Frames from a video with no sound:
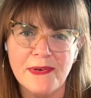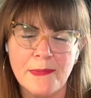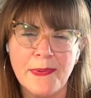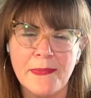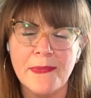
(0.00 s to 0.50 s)
We
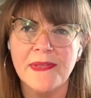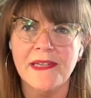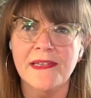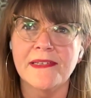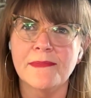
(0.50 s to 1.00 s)
were
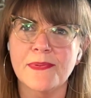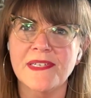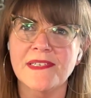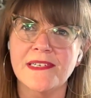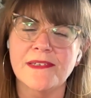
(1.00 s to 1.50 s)
probably in
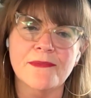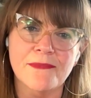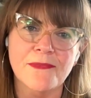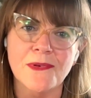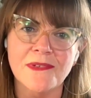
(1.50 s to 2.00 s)
president
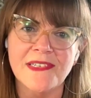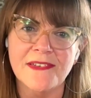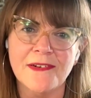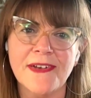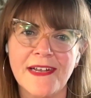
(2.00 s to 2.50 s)
roles
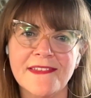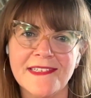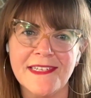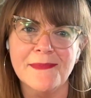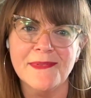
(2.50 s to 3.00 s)
at around the
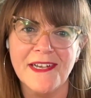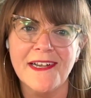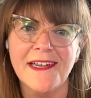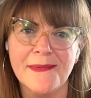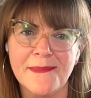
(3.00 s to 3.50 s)
same
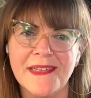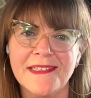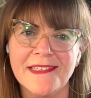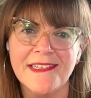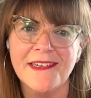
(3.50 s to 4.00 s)
time,
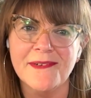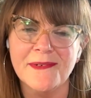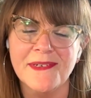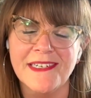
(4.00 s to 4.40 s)
and so